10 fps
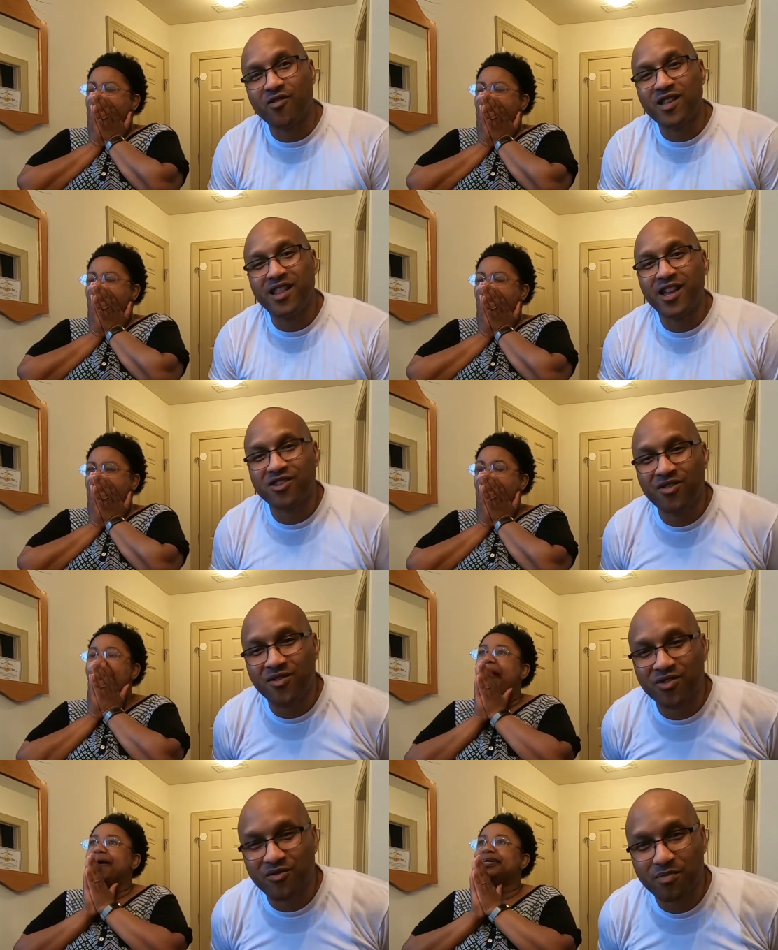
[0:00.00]
Speaker 1: only like
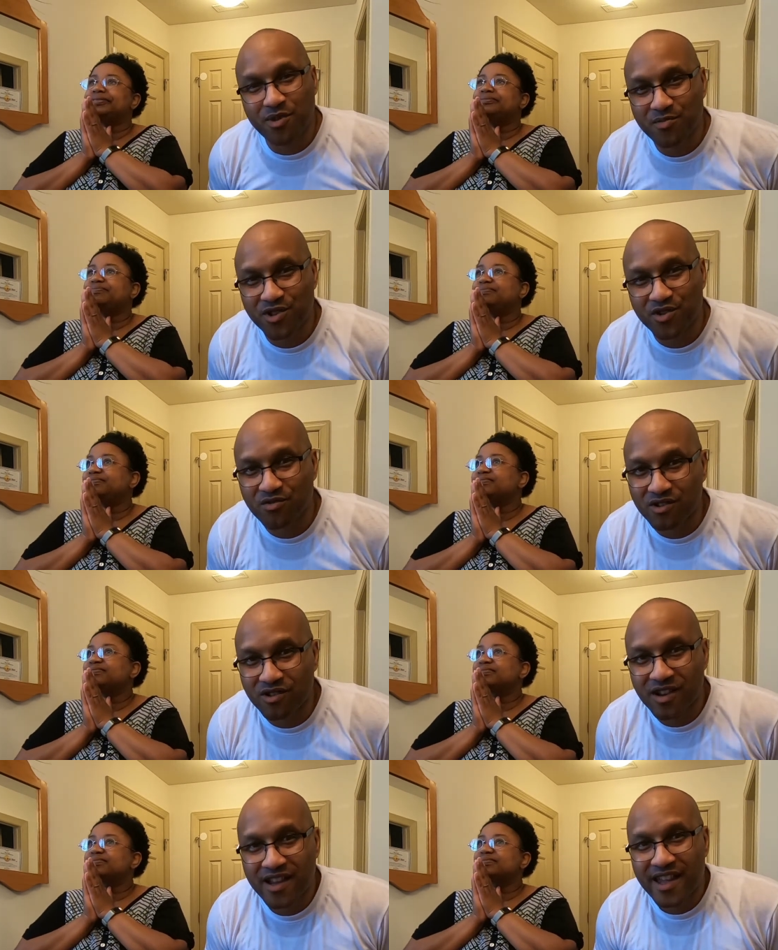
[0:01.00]
two or three people in the
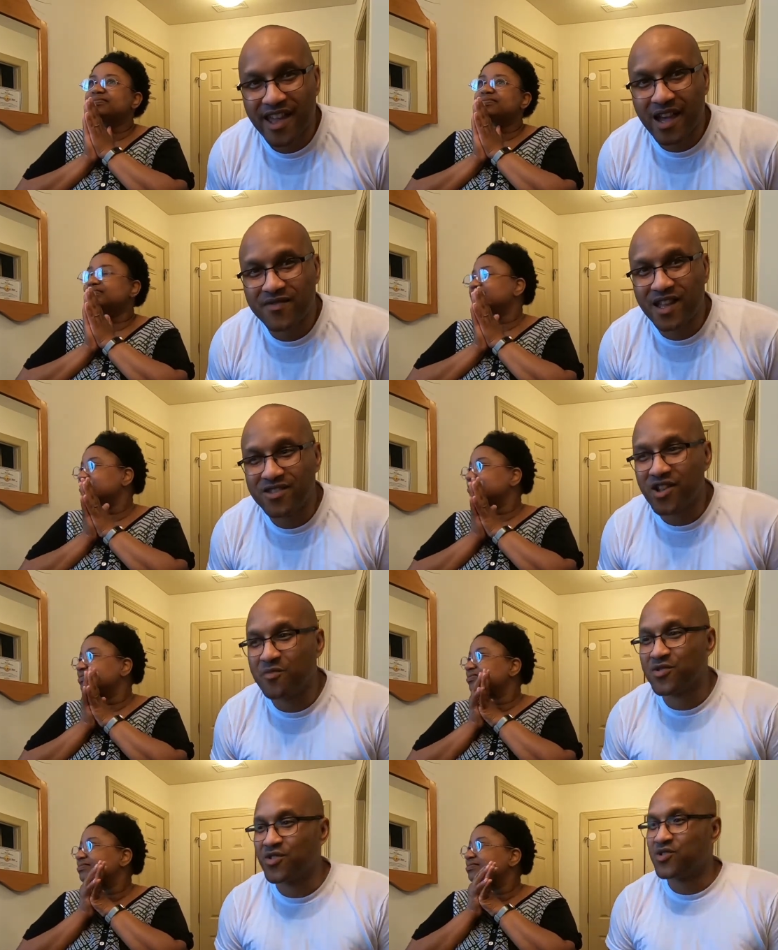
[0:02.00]
world have that
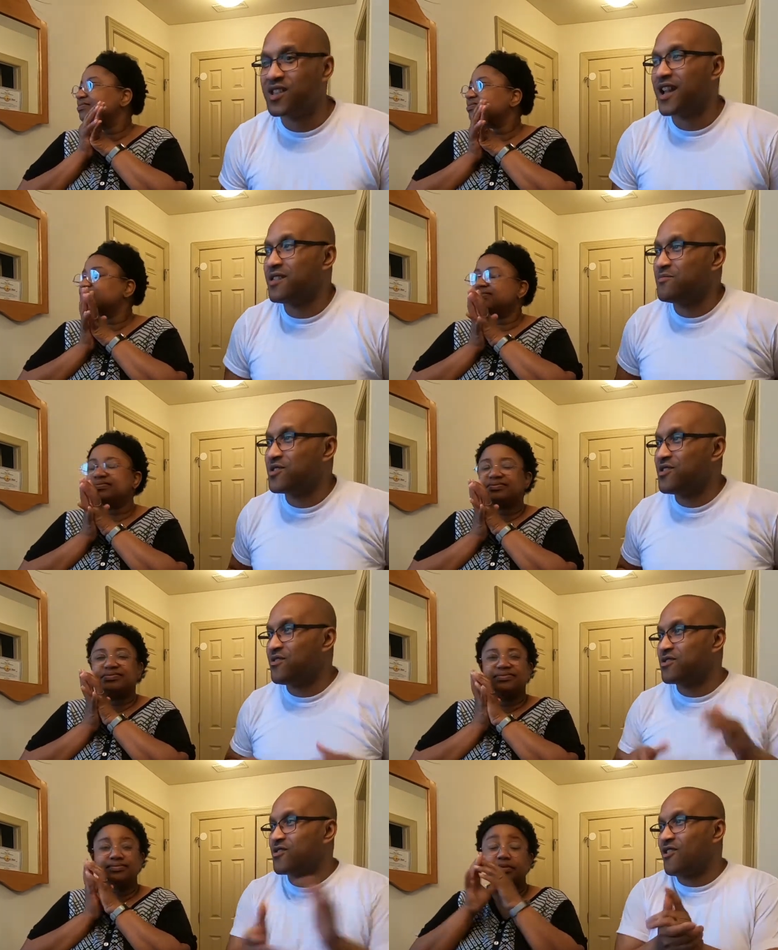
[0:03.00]
number. So she got a
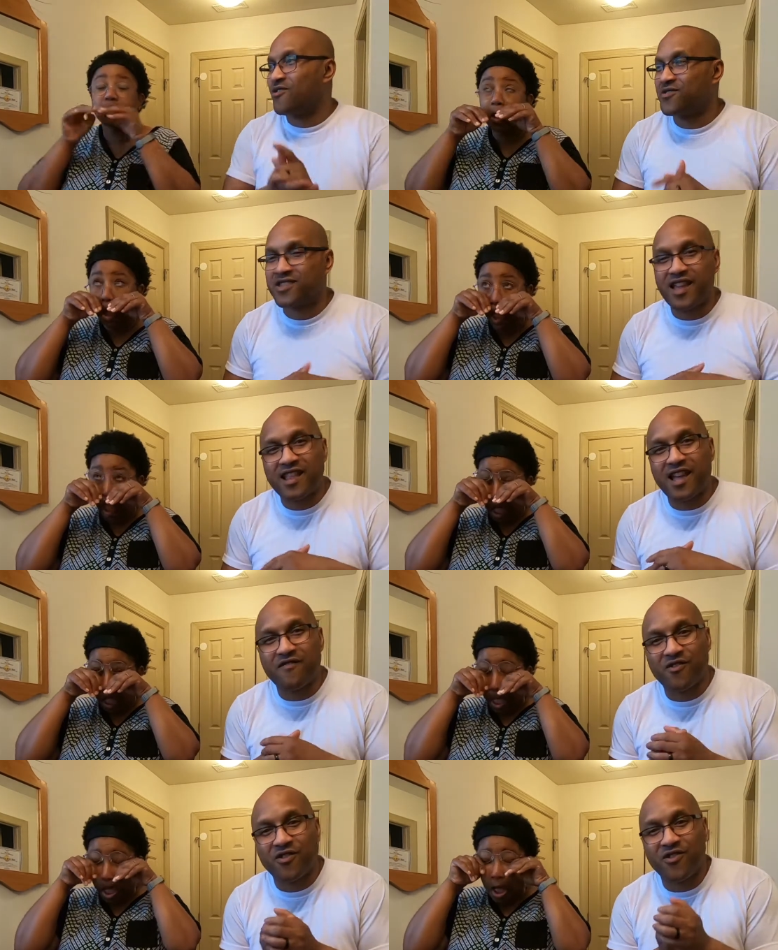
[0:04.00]
mysterious call on a
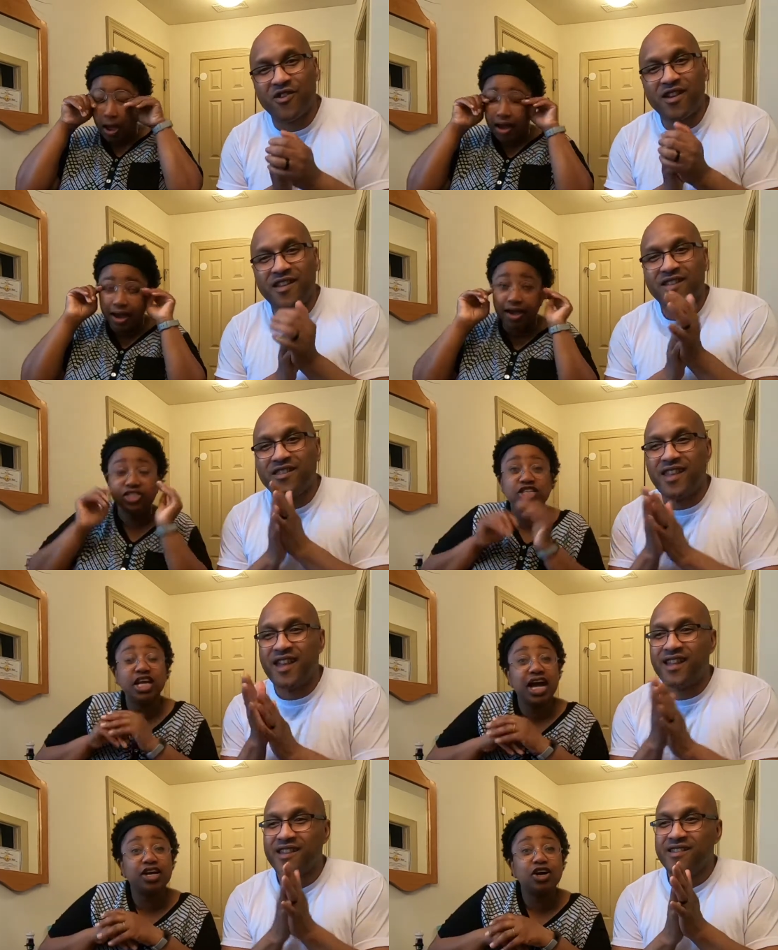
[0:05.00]
satellite phone. She
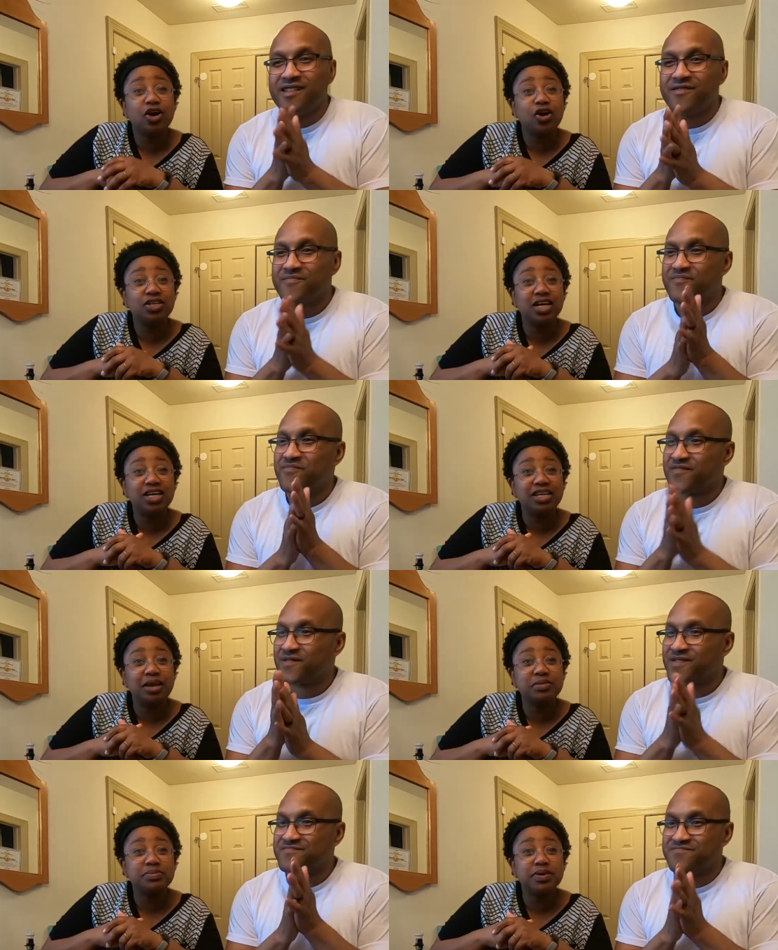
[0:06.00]
that, got
Speaker 2: a call, and her
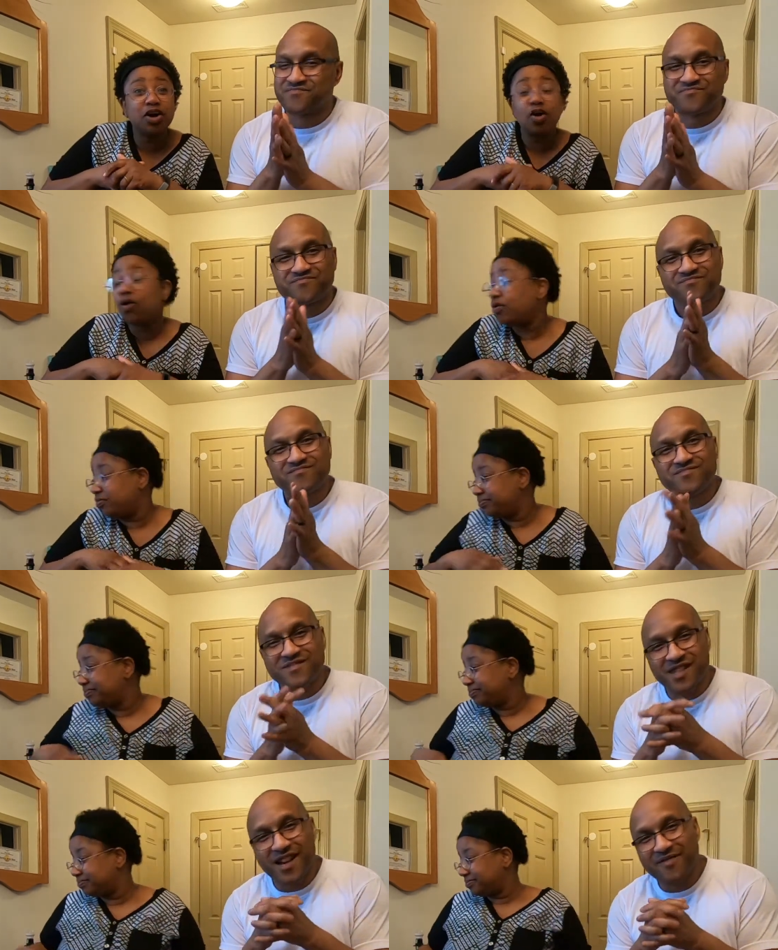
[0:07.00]
name is McCall.
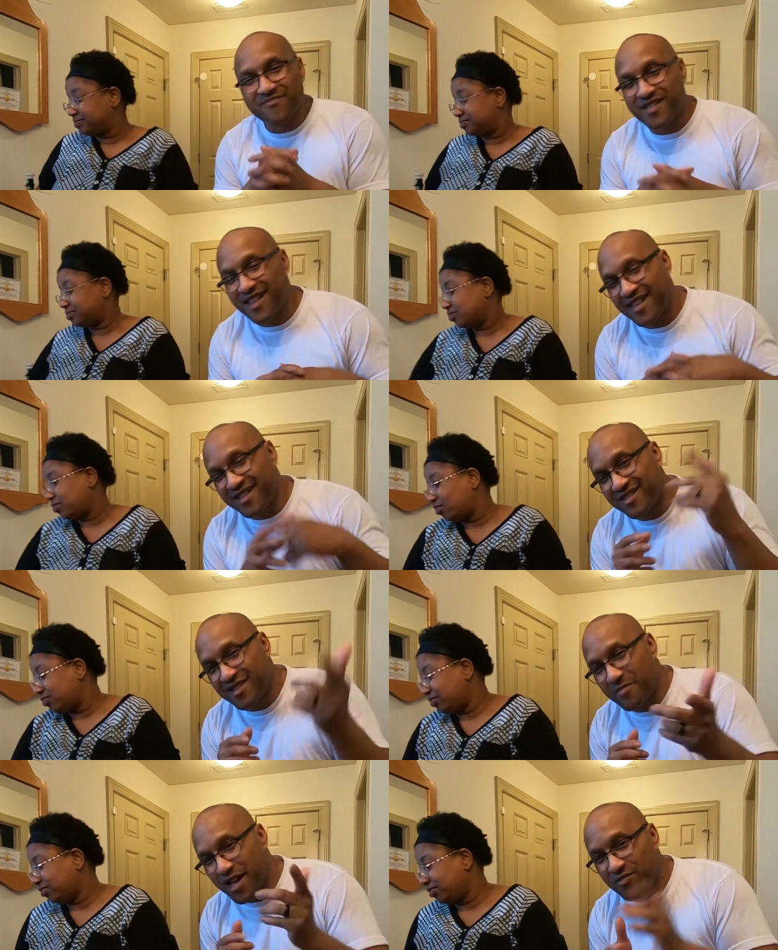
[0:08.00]
Speaker 1: Yep.
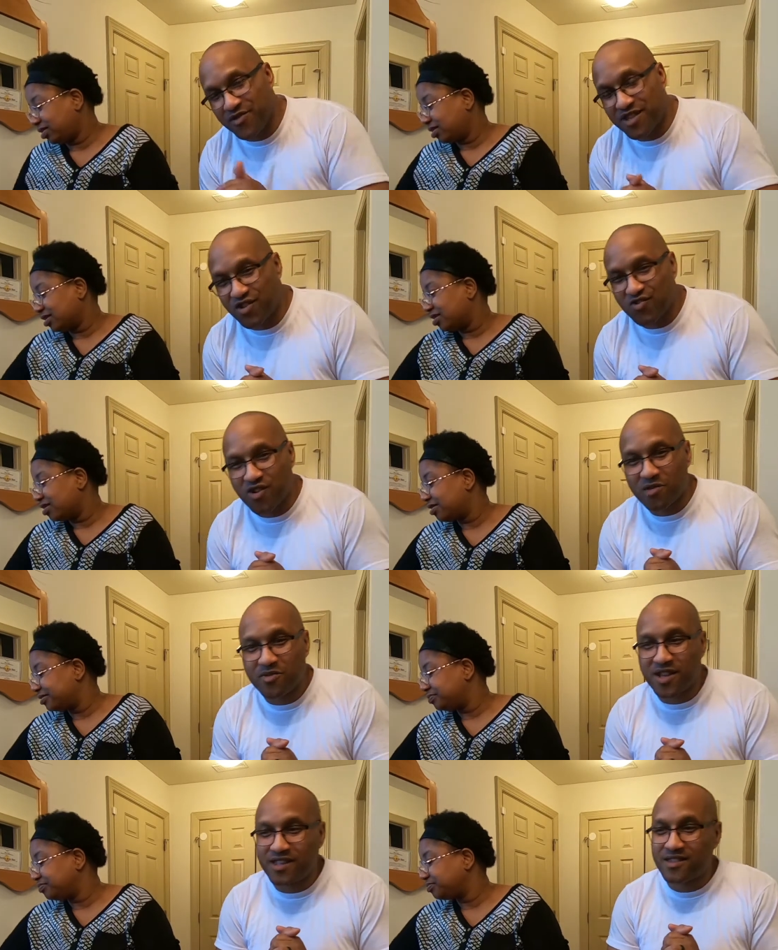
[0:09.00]
Somebody was in
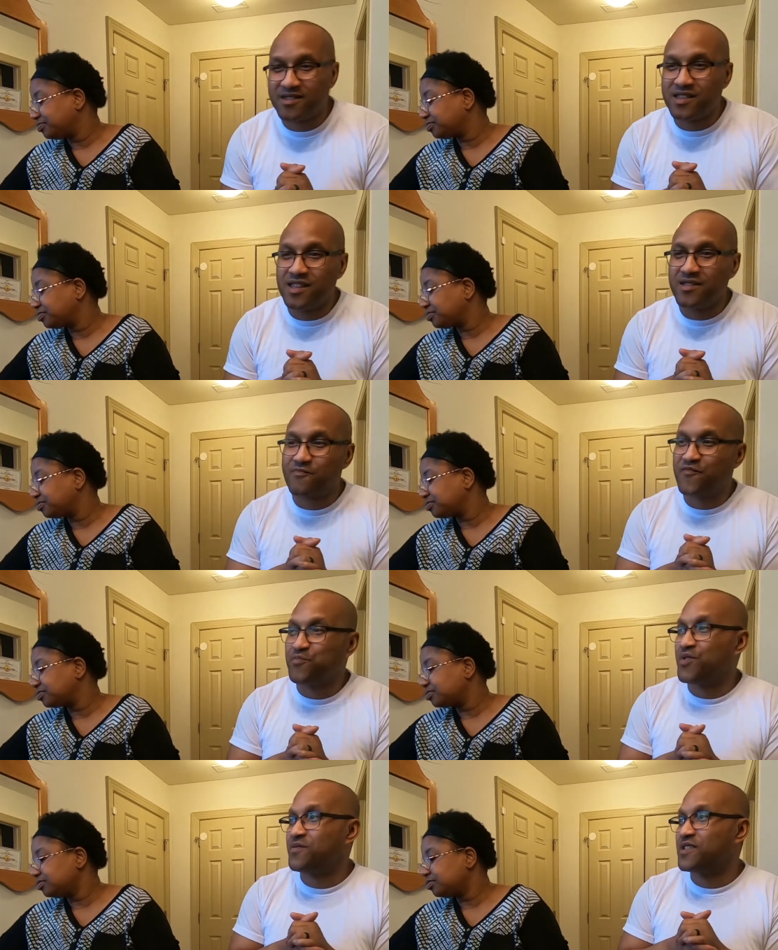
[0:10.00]
trouble, and then she
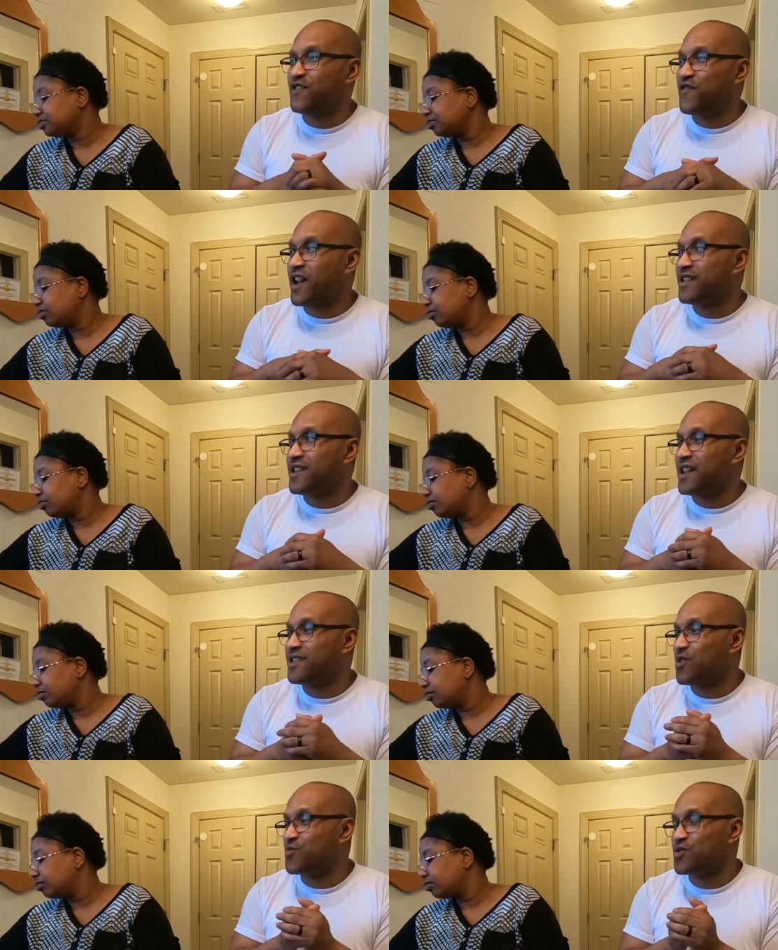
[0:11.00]
previously found out that